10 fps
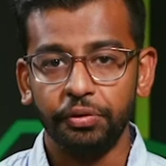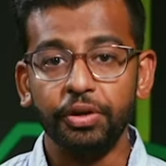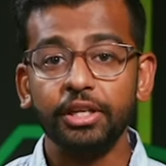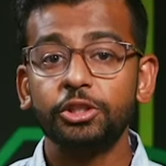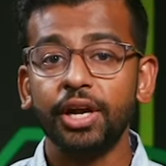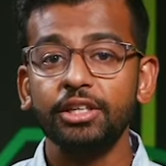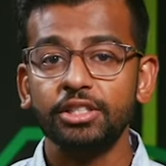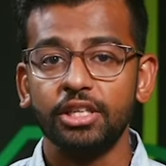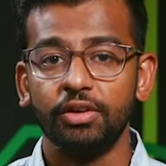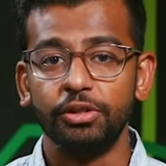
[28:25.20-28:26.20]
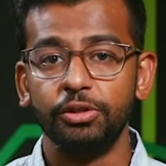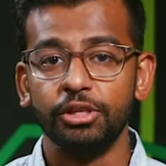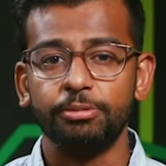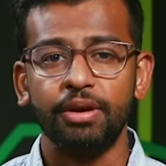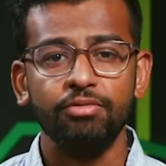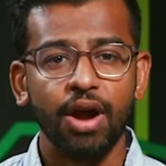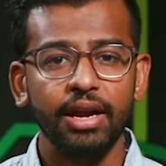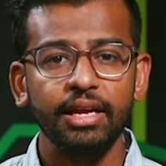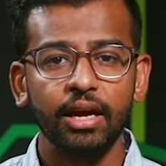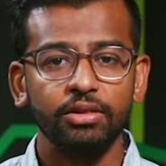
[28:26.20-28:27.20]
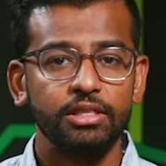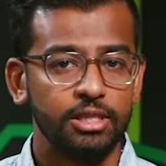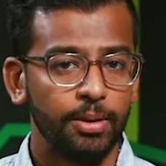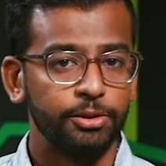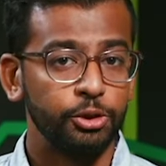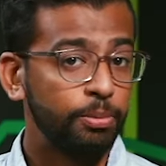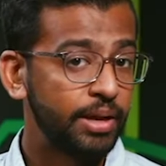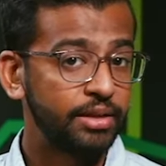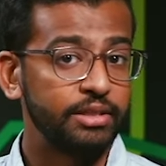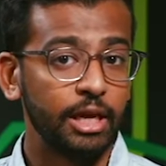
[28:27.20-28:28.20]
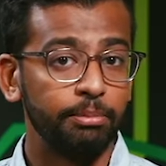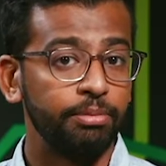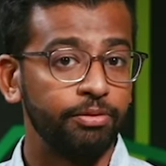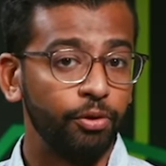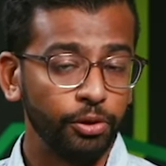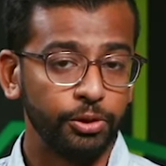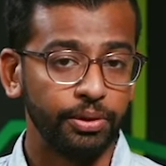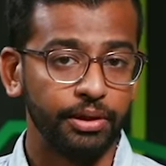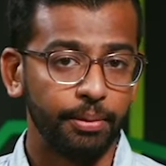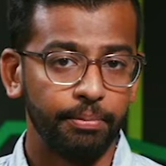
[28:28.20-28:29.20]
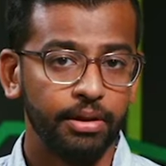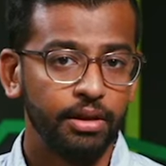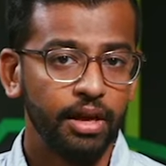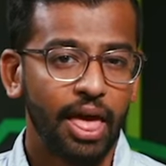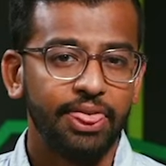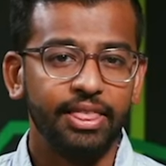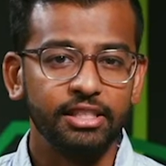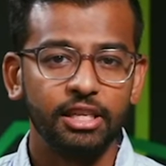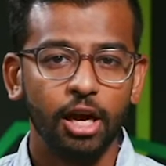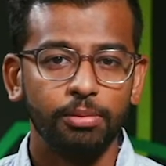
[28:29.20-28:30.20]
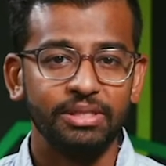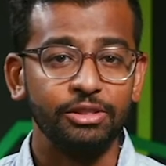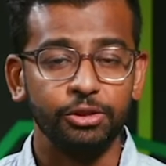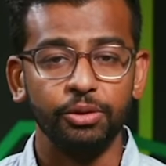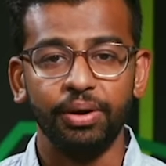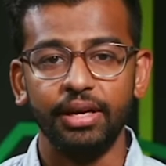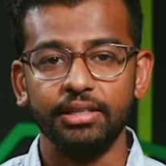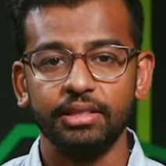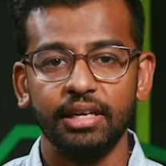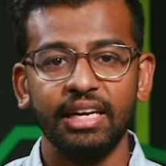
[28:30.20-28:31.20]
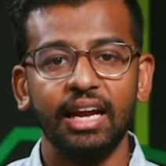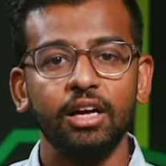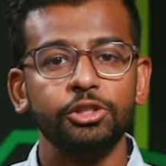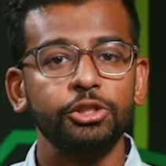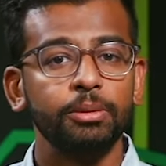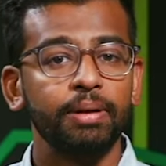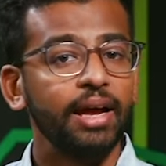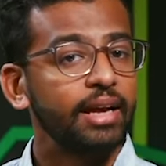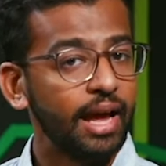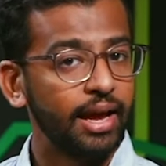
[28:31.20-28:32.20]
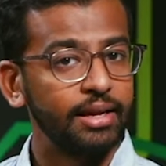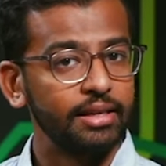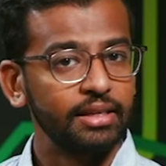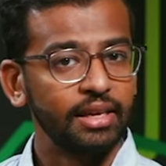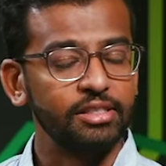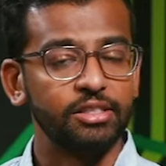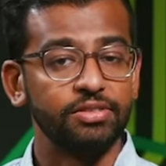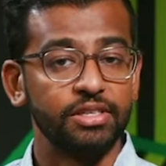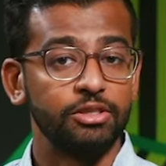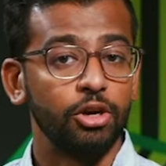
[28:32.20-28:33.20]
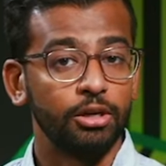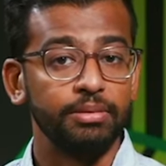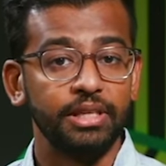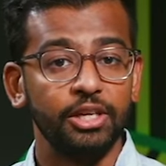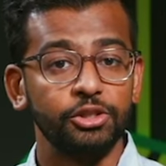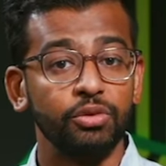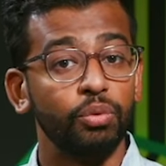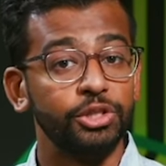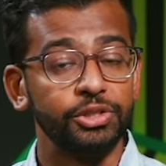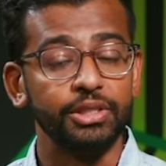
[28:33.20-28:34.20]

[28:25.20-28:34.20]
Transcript: You can train yourself to do this by writing out the steps you plan to take before doing them. This helps in two ways. It allows you to plan ahead and serves as a documentation of what